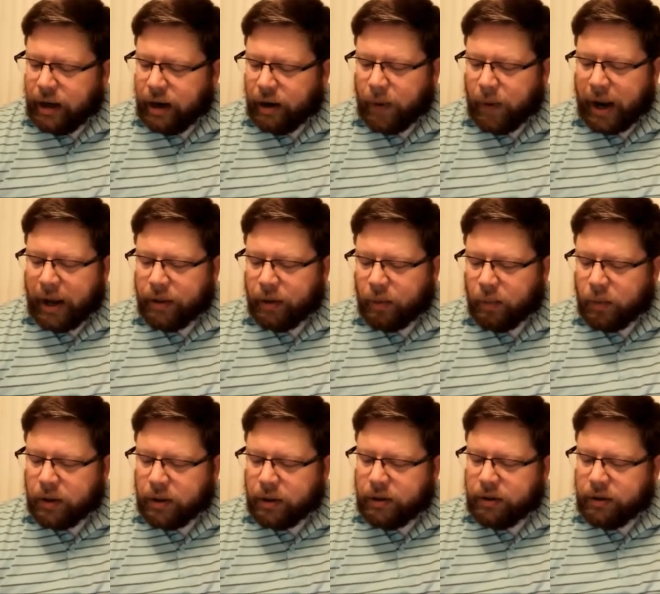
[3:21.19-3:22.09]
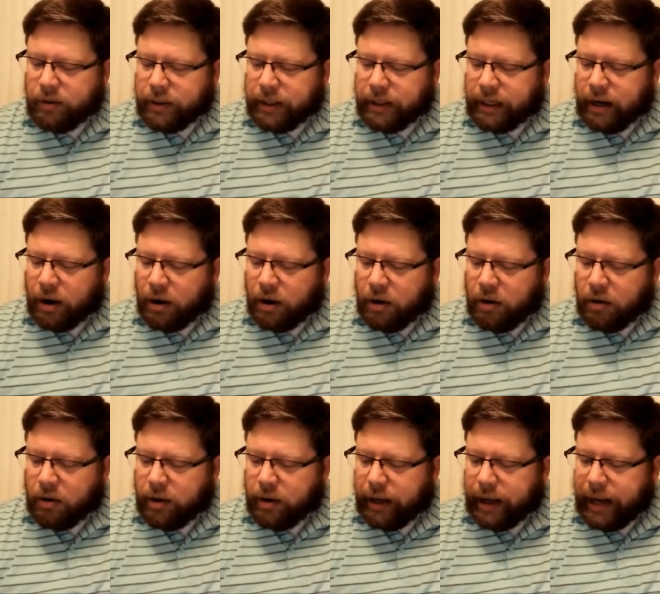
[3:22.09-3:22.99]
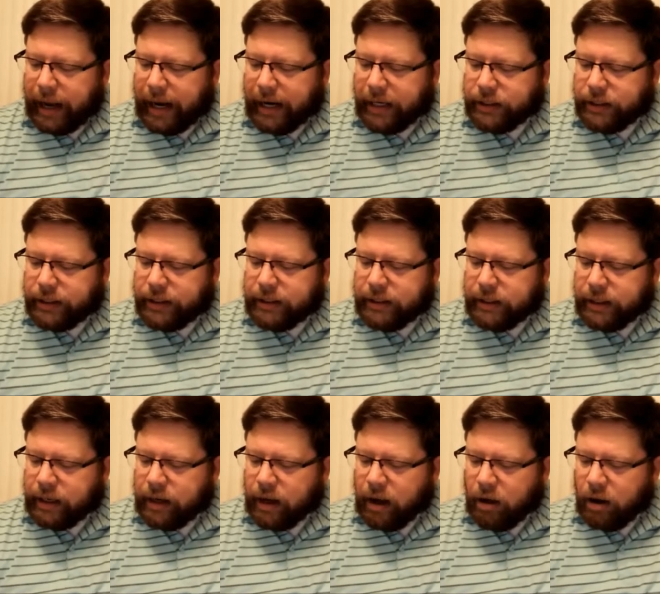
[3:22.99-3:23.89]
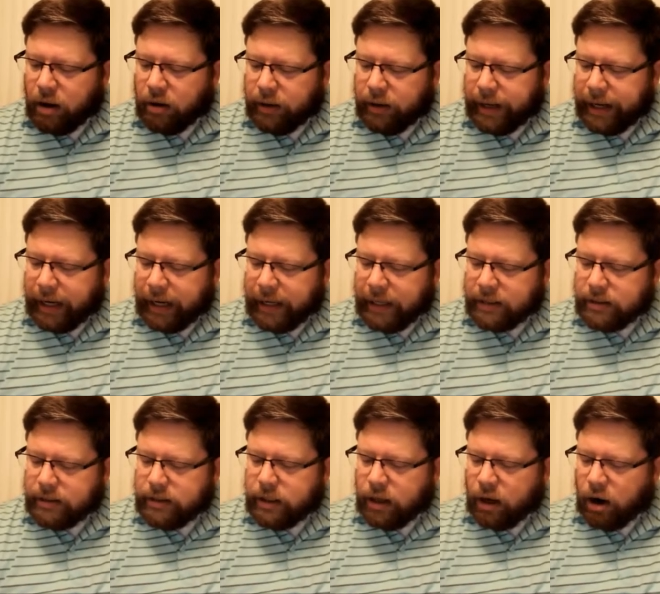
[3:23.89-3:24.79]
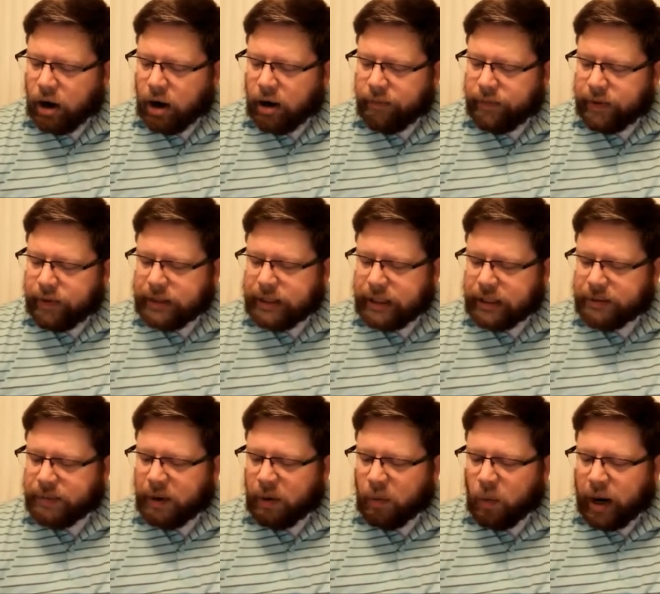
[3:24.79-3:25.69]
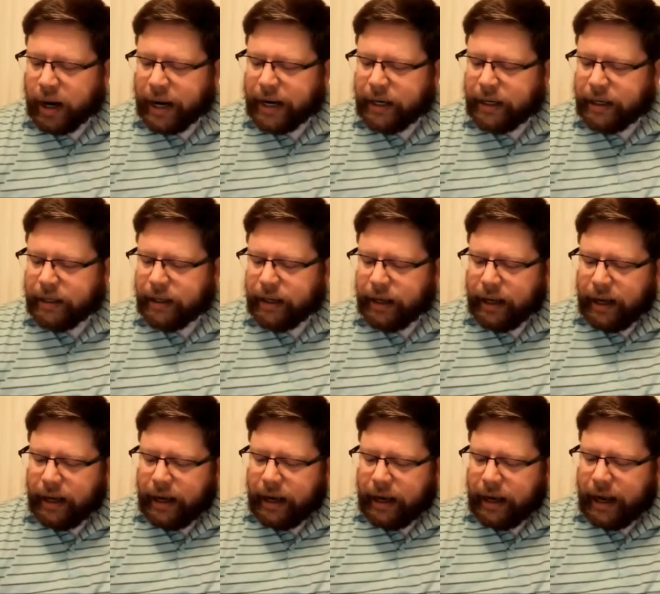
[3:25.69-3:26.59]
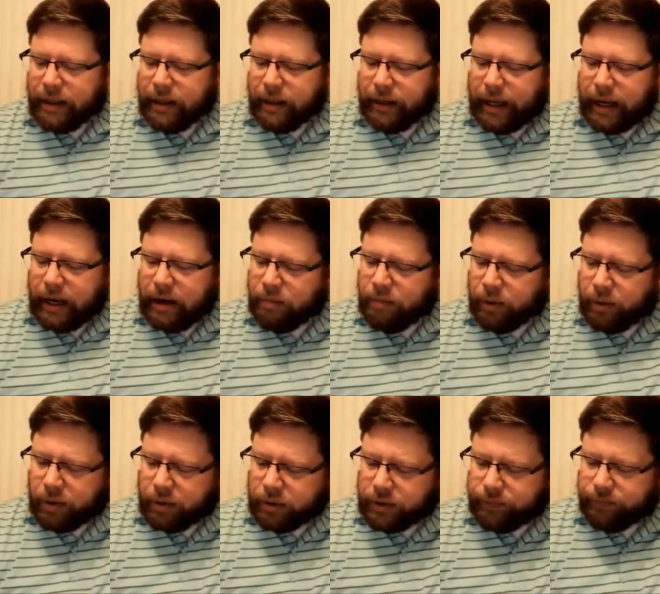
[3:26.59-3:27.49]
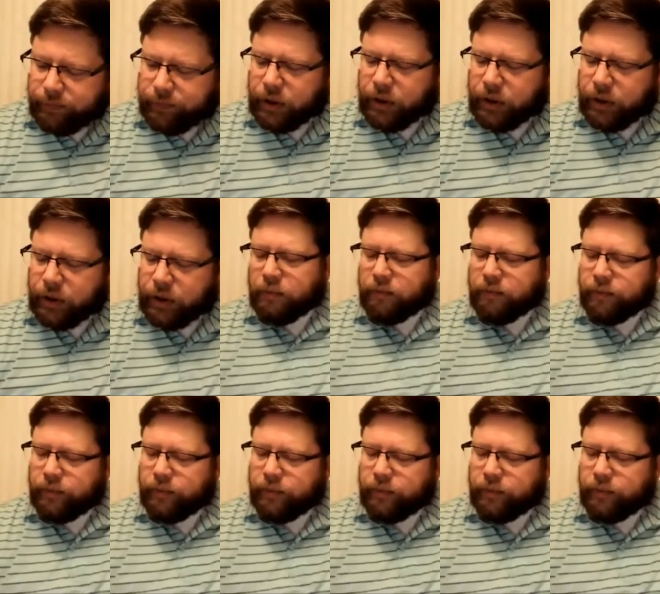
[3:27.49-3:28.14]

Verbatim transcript: Around the world, in all ages and all lands, the harvest has been white and the laborers few.